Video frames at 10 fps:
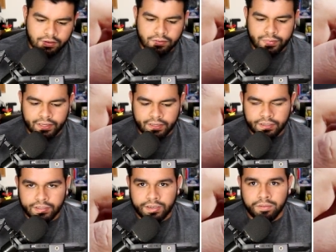Oh my
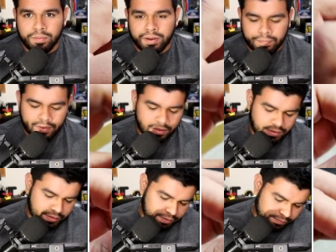goodness, I don't want to
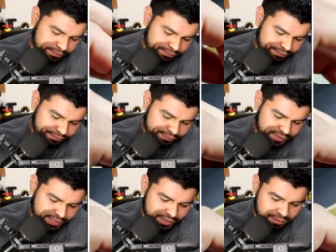up there.
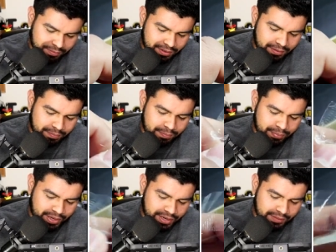Like, I don't want to
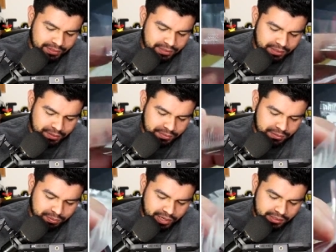bend it. Sometimes
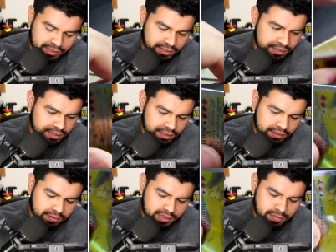it's plastic.
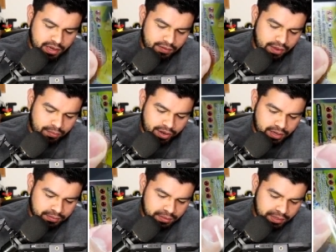Is it made out of
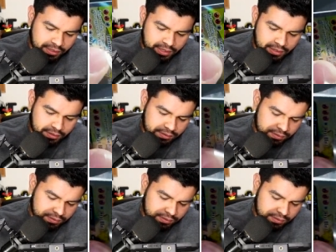vibranium, something like that?